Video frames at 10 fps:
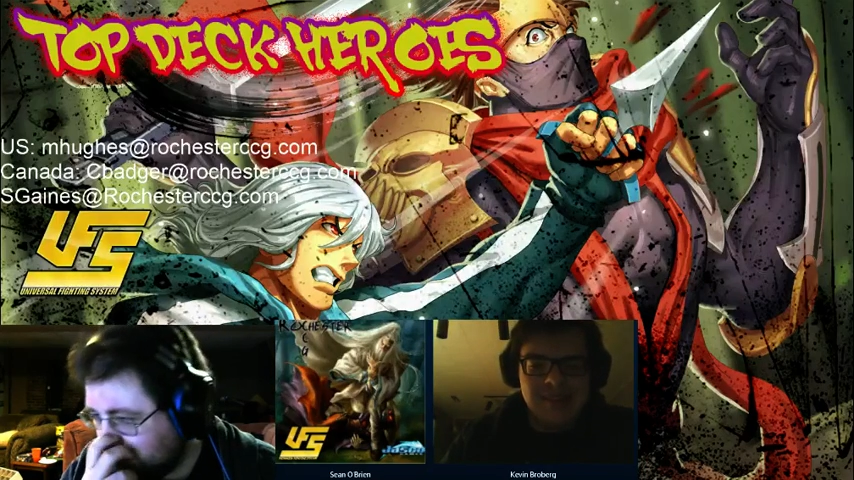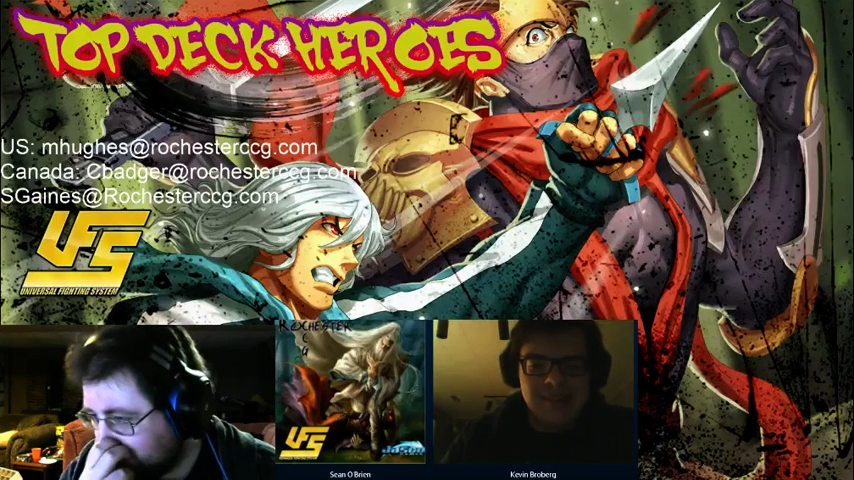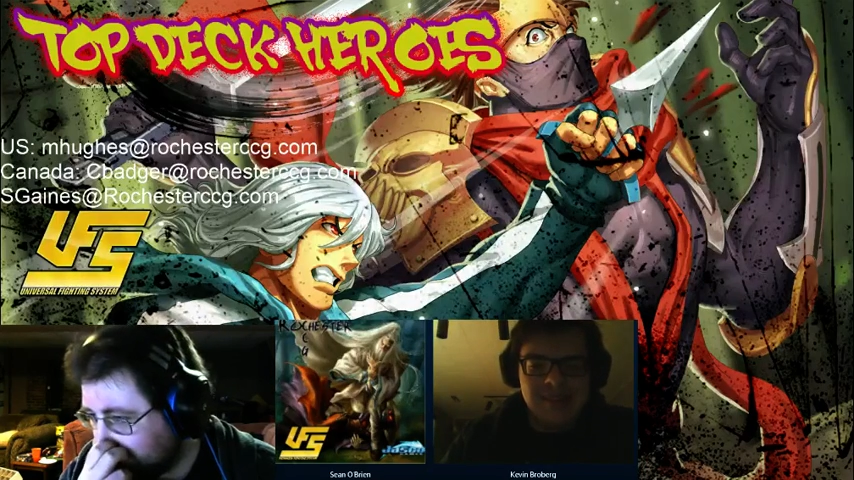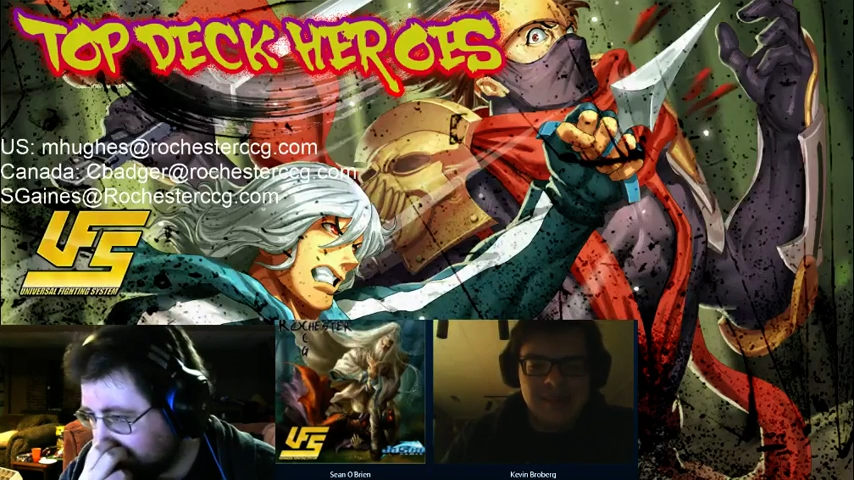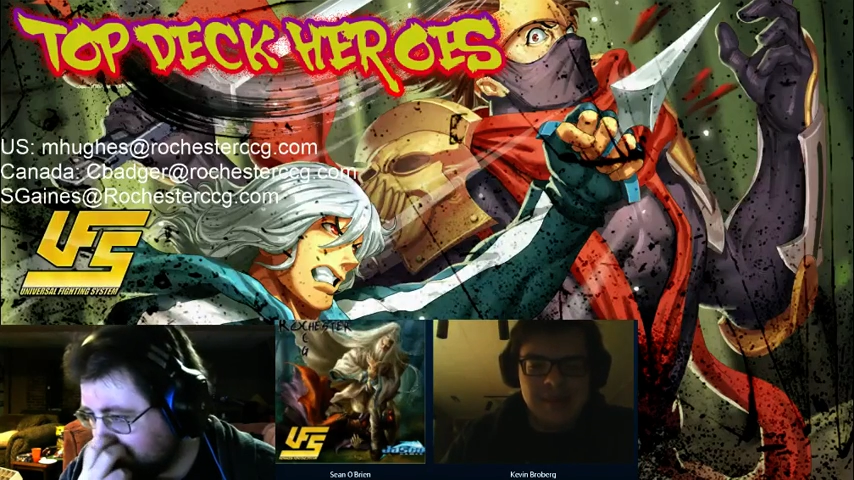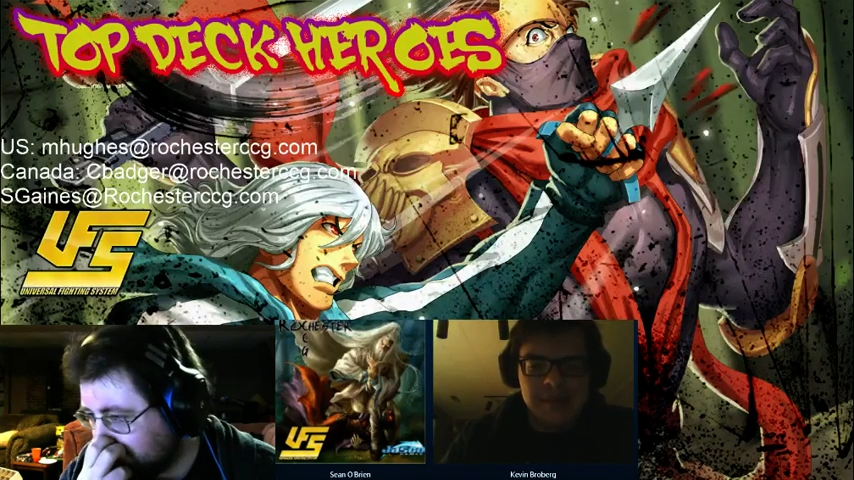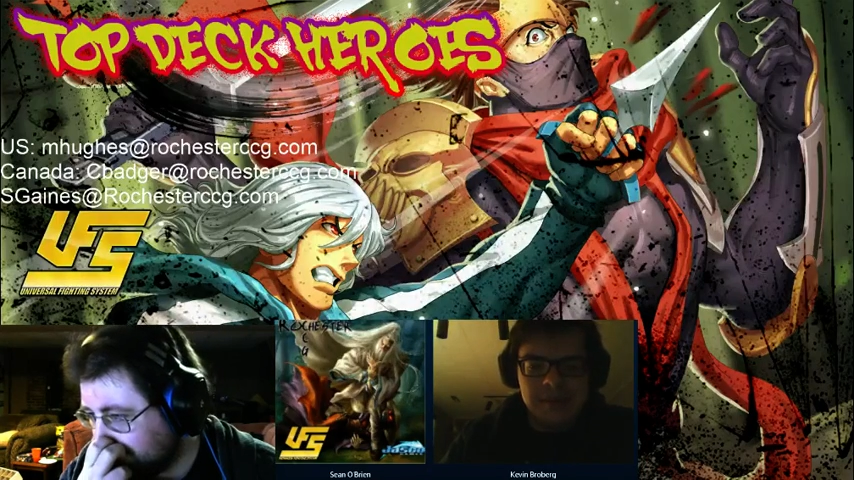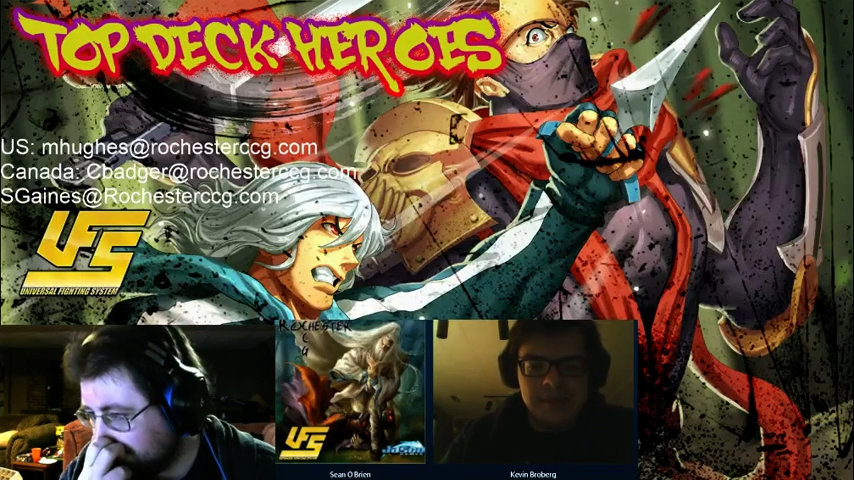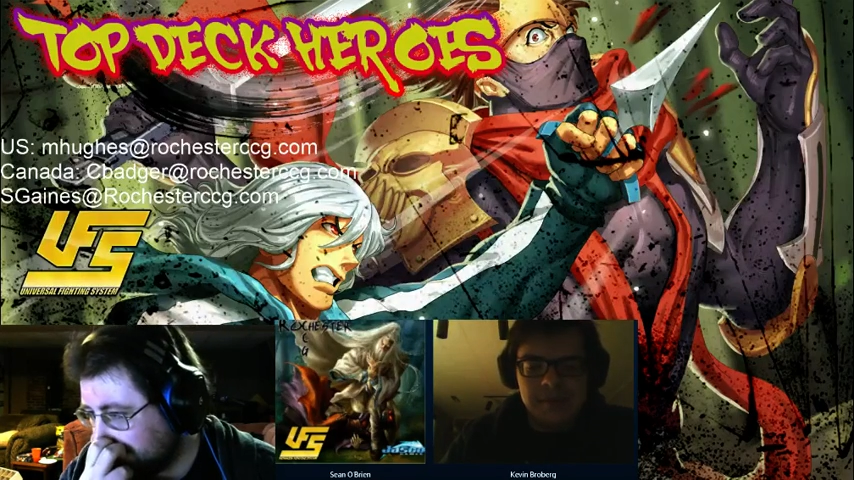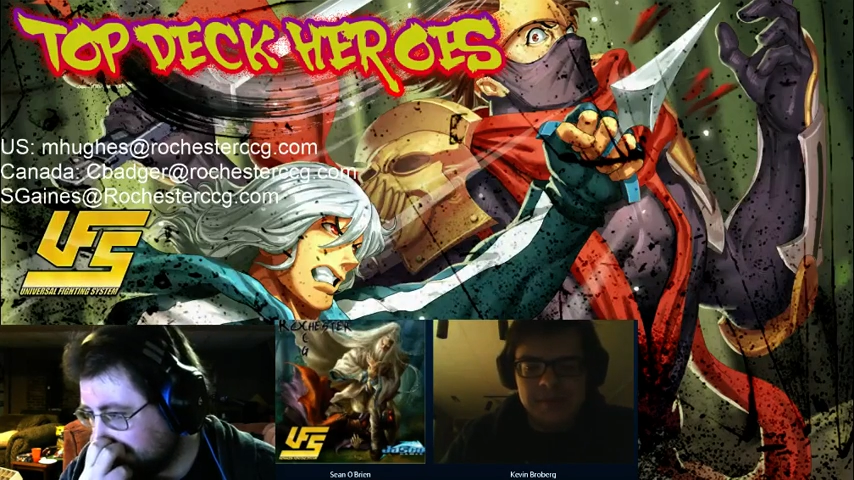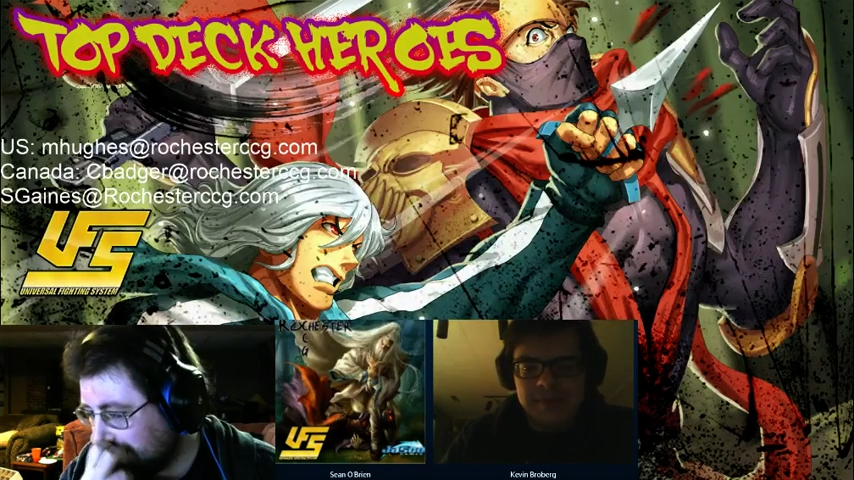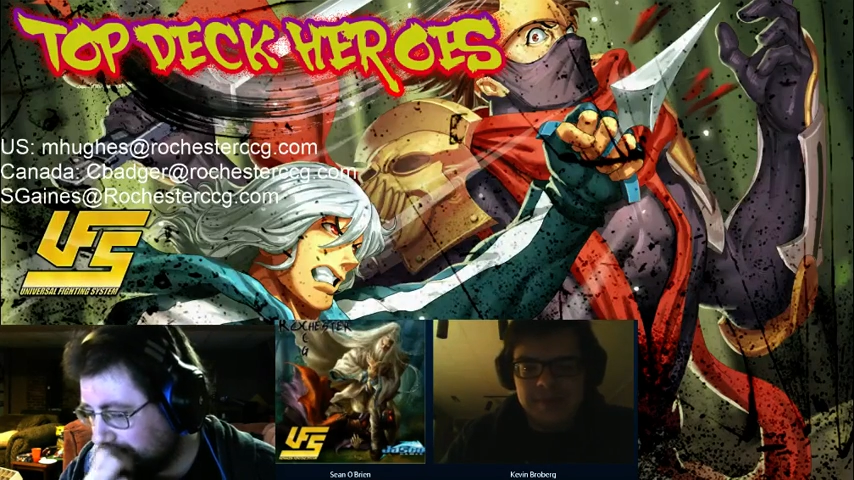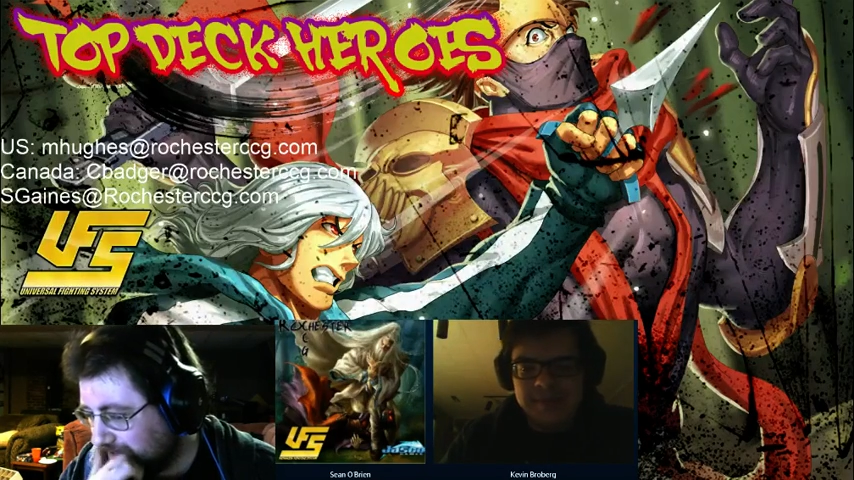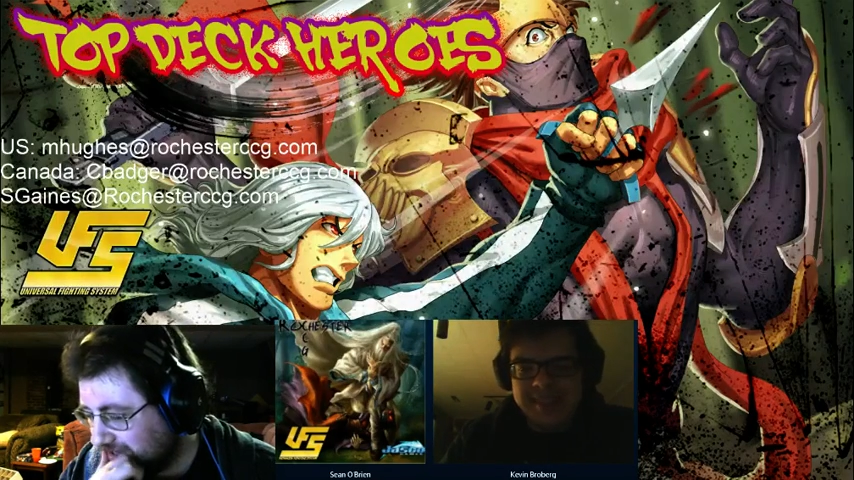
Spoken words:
But the